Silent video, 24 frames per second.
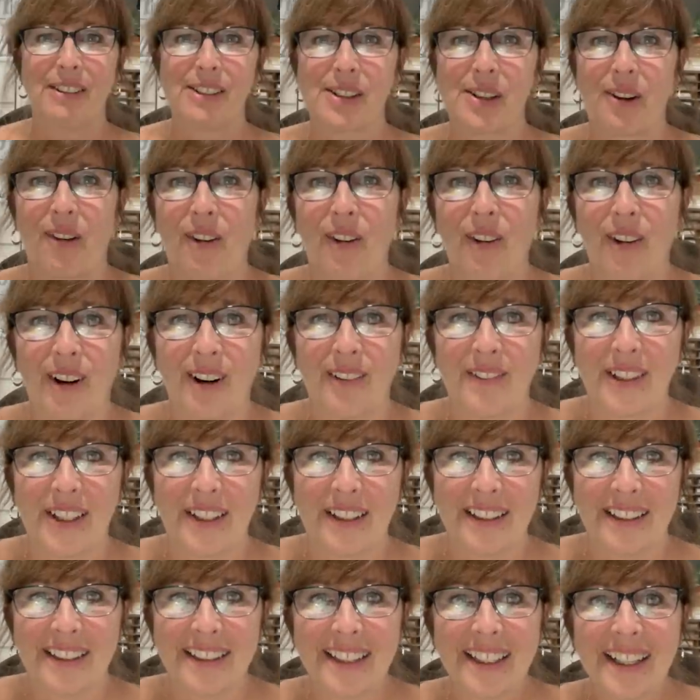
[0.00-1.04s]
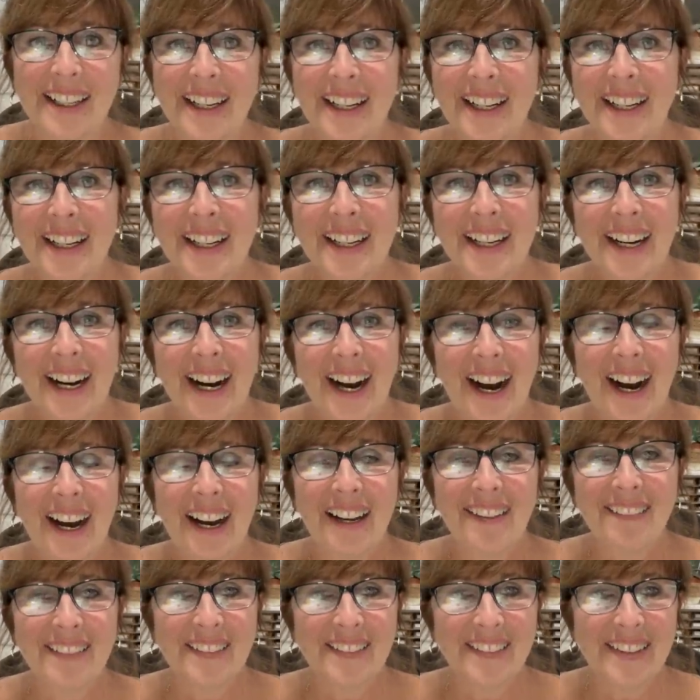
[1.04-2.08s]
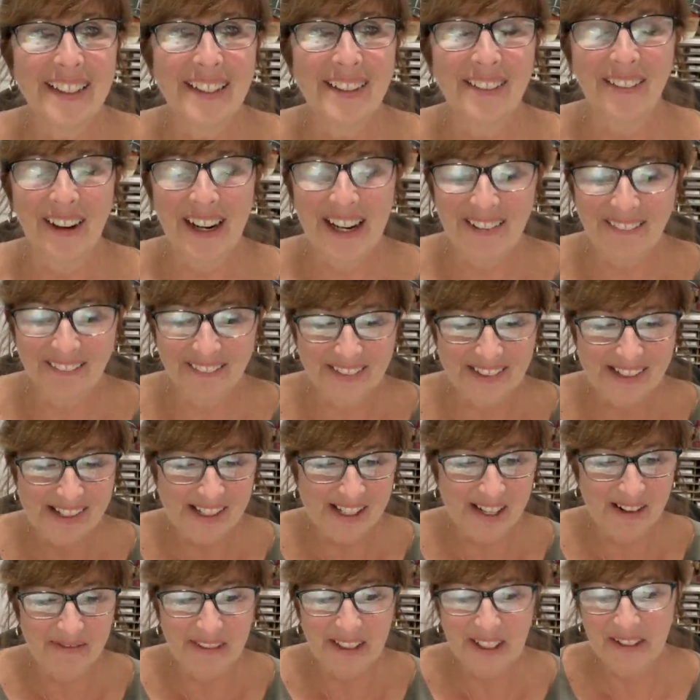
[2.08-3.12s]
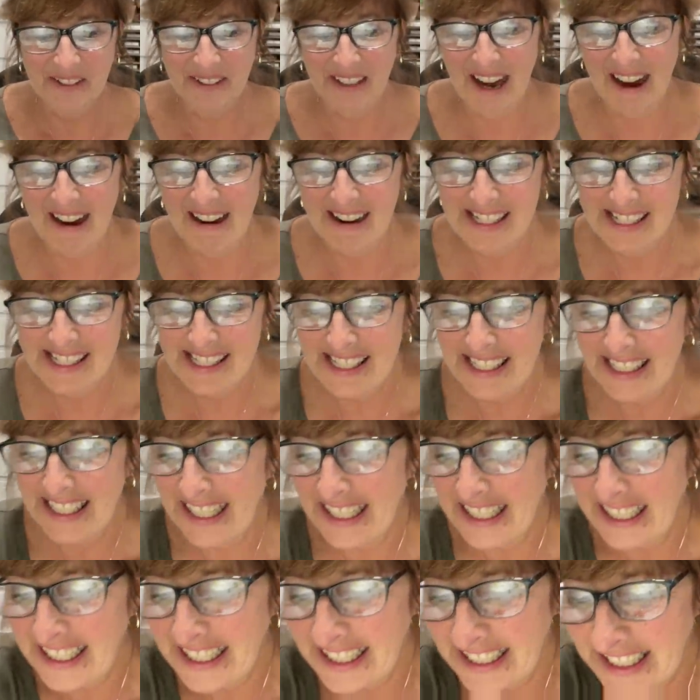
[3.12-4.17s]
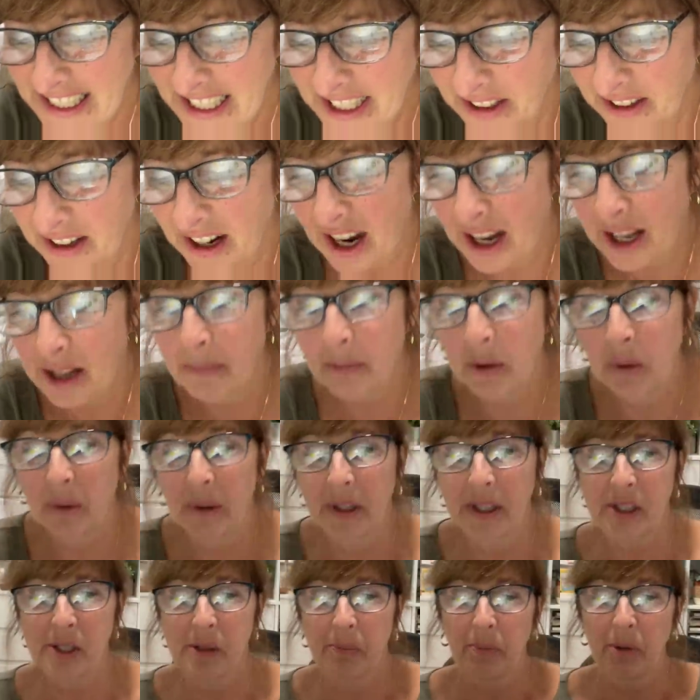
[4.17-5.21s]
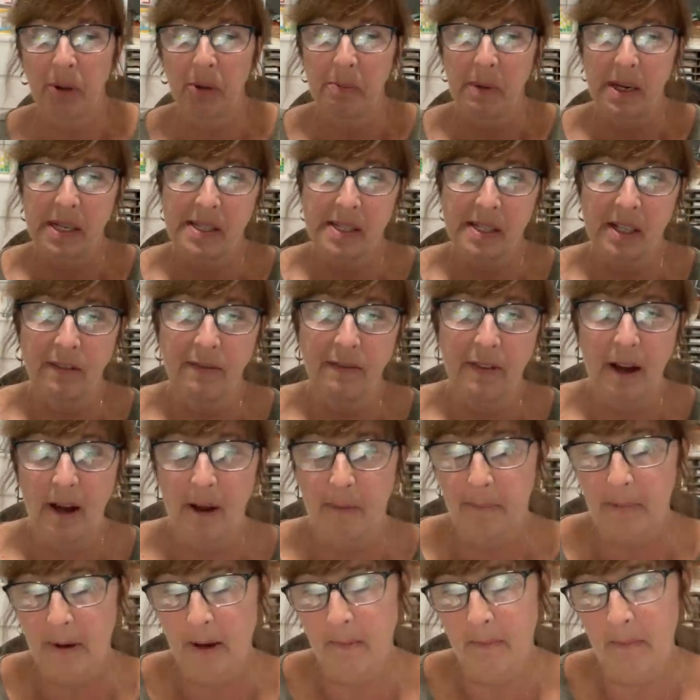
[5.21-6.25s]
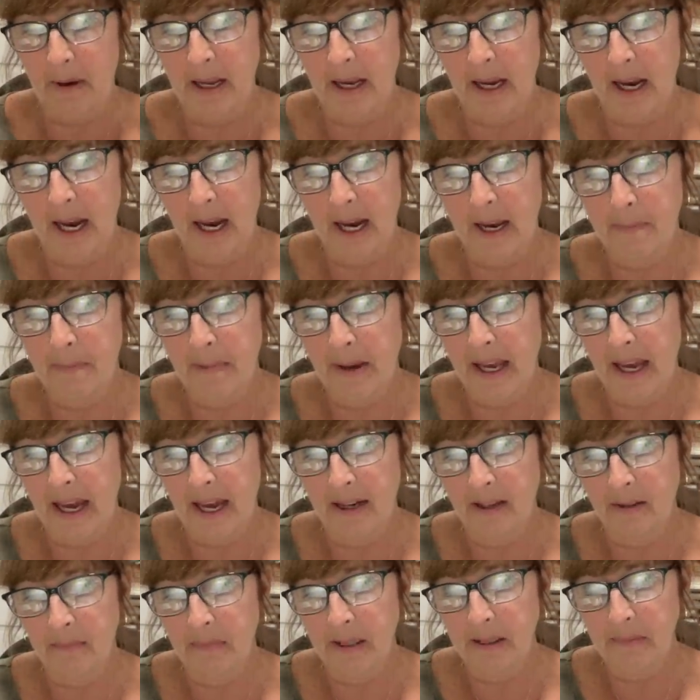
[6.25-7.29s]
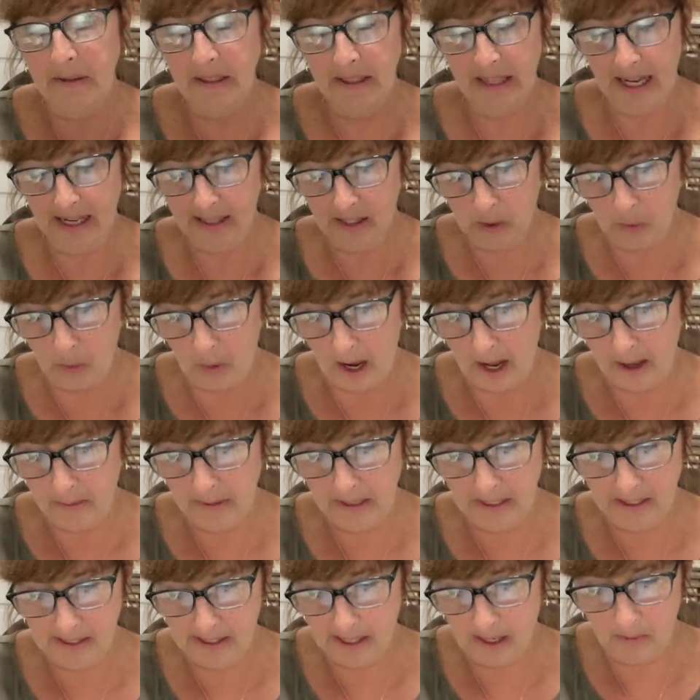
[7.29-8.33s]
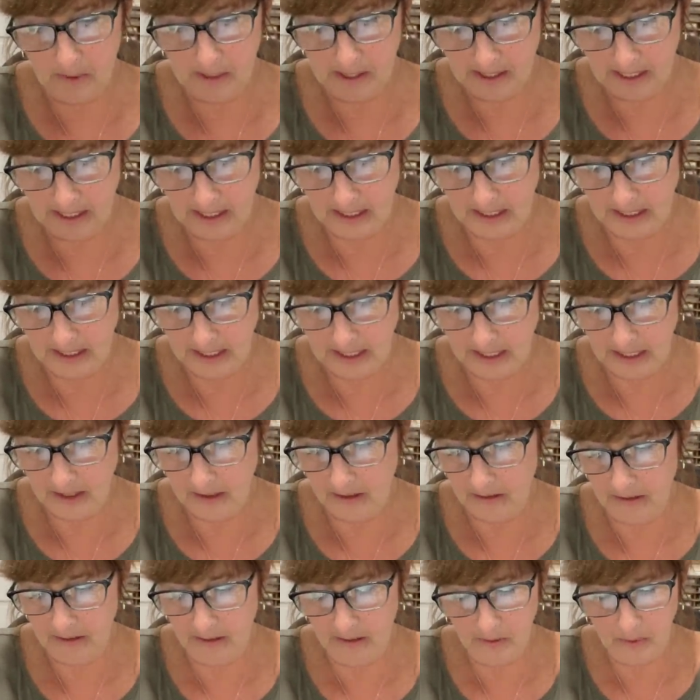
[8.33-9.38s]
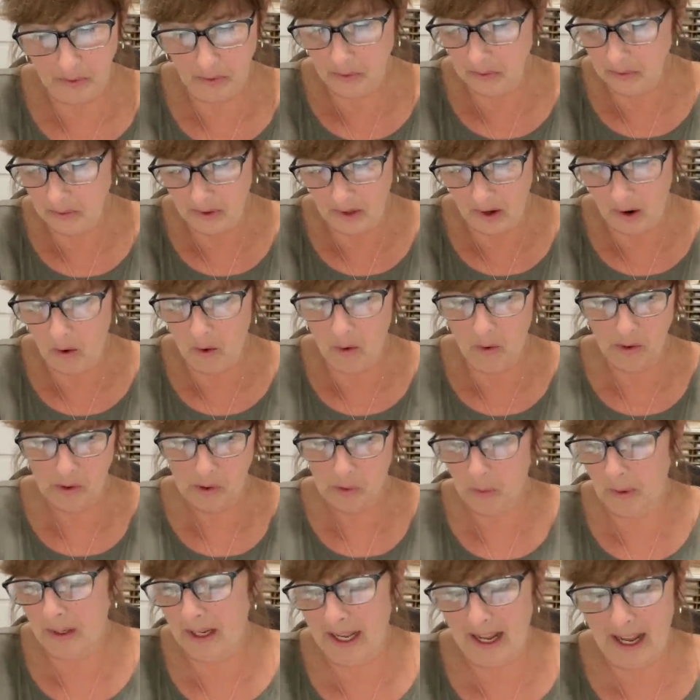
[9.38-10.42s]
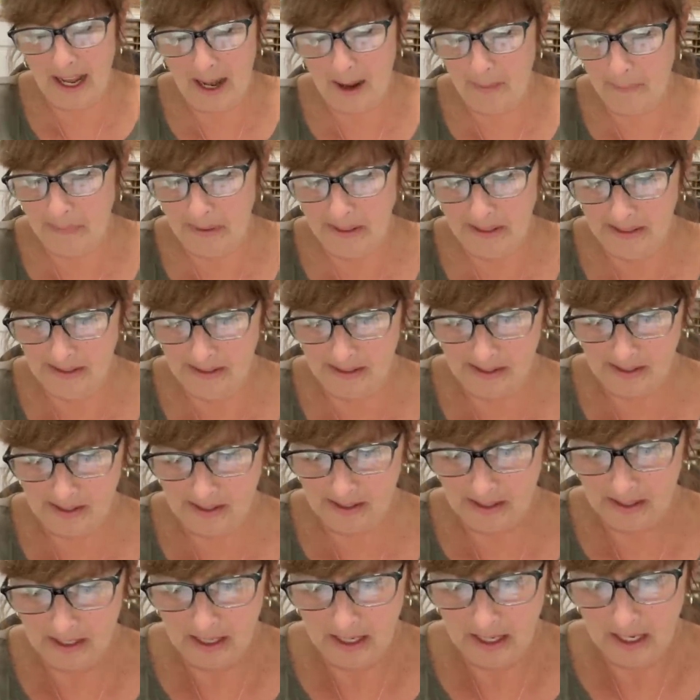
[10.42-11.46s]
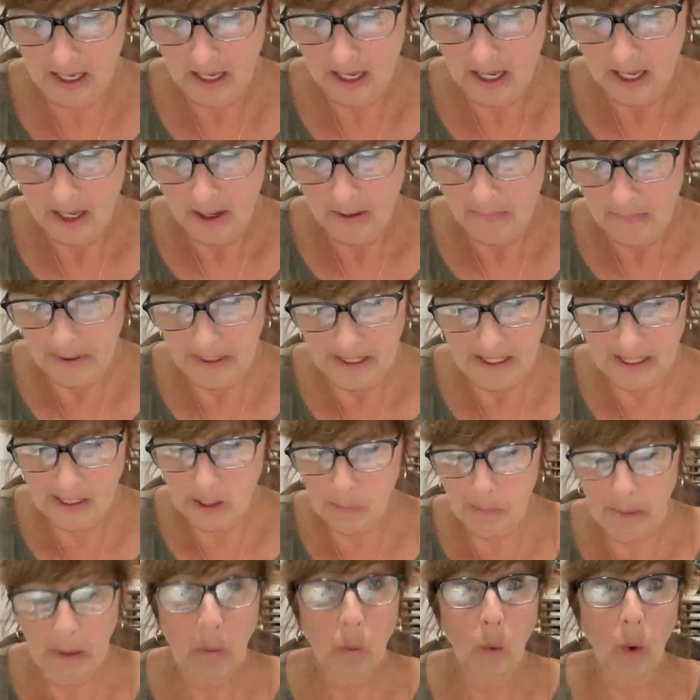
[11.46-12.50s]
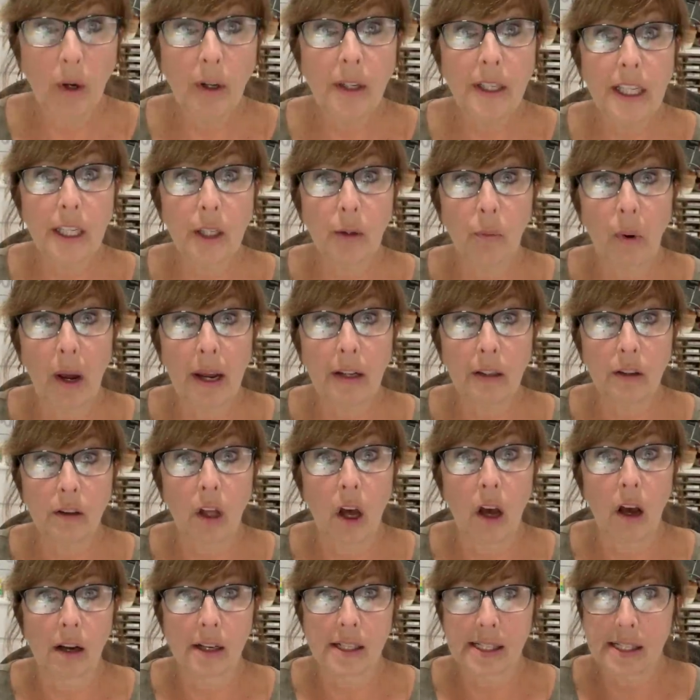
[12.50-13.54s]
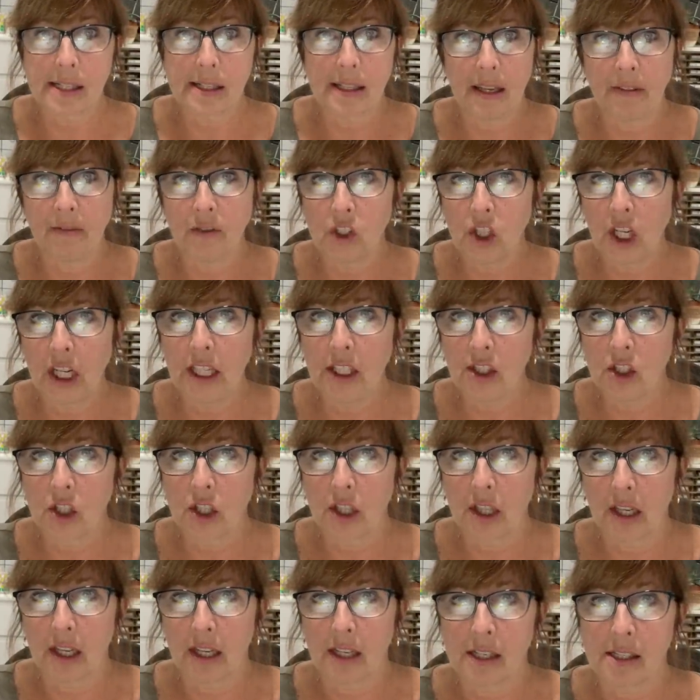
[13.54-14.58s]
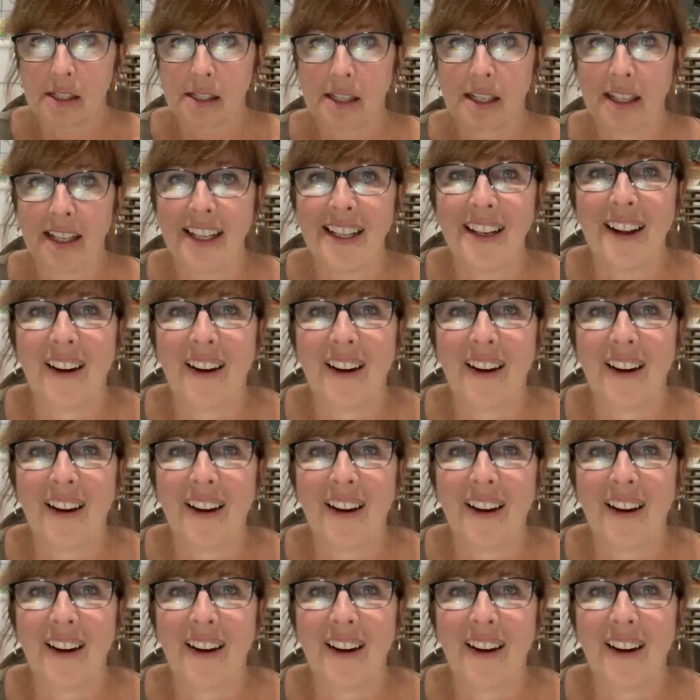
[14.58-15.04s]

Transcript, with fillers: It was horrible. I am going to wait for some of you guys to get in here. I am going to pull myself up on my iPad and maybe that's why because I was in here and who knows what happens. But it's been working right along. They've changed this.